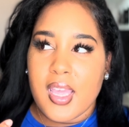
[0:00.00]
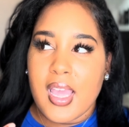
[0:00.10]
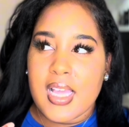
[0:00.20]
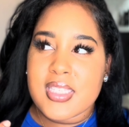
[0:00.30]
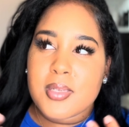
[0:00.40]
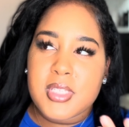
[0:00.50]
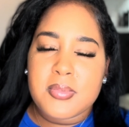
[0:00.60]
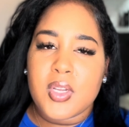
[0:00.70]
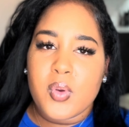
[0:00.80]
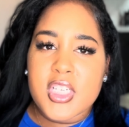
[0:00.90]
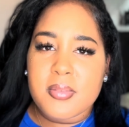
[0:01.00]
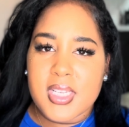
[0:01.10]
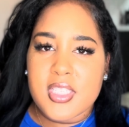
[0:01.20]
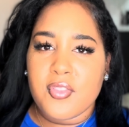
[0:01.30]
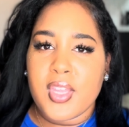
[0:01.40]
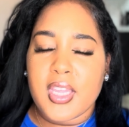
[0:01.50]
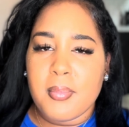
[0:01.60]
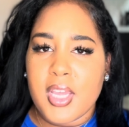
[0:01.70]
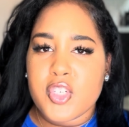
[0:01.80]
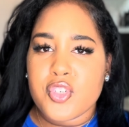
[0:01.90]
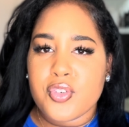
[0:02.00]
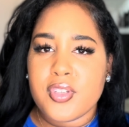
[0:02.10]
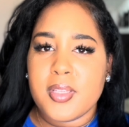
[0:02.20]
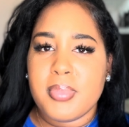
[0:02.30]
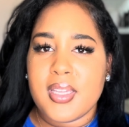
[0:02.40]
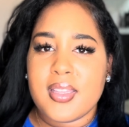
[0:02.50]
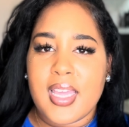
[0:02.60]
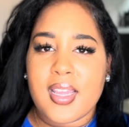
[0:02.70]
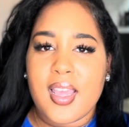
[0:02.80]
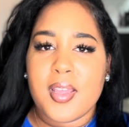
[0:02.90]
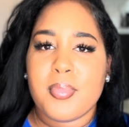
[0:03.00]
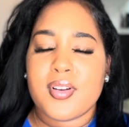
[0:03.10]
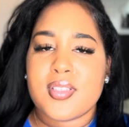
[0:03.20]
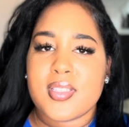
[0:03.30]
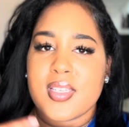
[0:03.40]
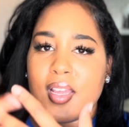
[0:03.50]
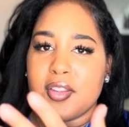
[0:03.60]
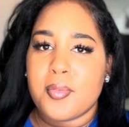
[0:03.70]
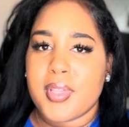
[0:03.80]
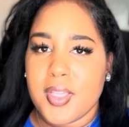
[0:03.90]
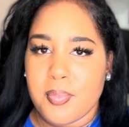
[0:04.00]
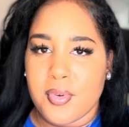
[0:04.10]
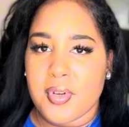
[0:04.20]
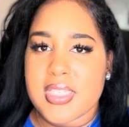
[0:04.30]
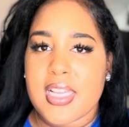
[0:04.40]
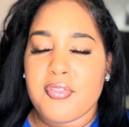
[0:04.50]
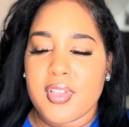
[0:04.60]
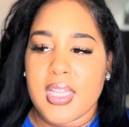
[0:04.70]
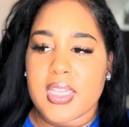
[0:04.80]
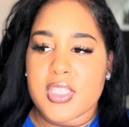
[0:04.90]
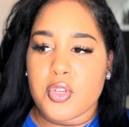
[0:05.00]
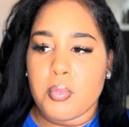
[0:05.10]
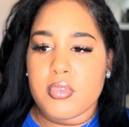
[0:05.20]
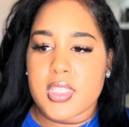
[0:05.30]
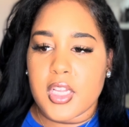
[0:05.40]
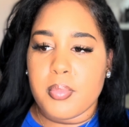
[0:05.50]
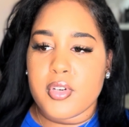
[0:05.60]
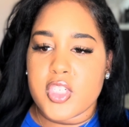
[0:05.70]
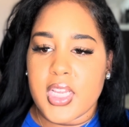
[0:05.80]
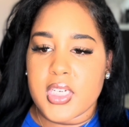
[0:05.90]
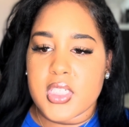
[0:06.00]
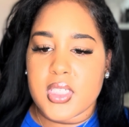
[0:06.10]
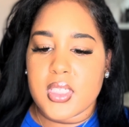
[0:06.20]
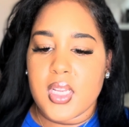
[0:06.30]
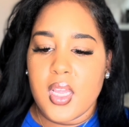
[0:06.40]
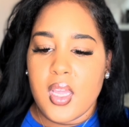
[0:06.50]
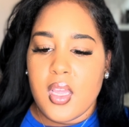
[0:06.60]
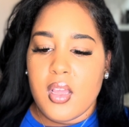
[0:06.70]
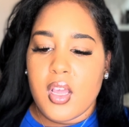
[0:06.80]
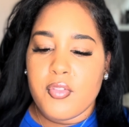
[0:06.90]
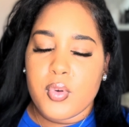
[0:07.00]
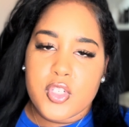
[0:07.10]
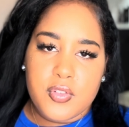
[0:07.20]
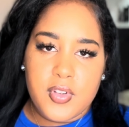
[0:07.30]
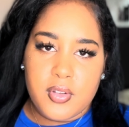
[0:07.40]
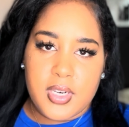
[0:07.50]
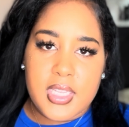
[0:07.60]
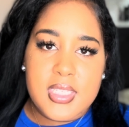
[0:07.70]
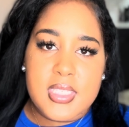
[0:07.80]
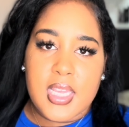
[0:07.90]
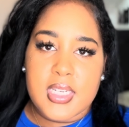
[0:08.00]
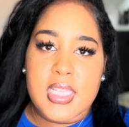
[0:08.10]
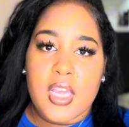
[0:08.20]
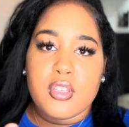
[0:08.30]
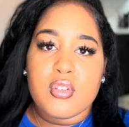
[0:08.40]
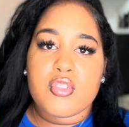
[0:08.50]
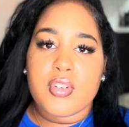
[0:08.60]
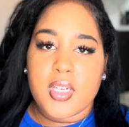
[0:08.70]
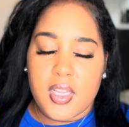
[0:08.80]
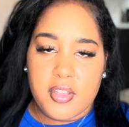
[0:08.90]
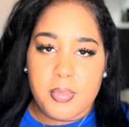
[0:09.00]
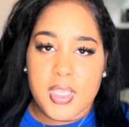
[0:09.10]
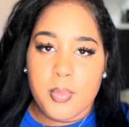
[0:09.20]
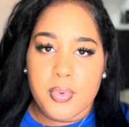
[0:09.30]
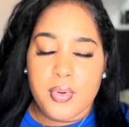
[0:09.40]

sometimes I question myself, like, am I truly being that kind person to other people? Because I feel like it's almost like a projection of what you feel on the inside is how you treat other people.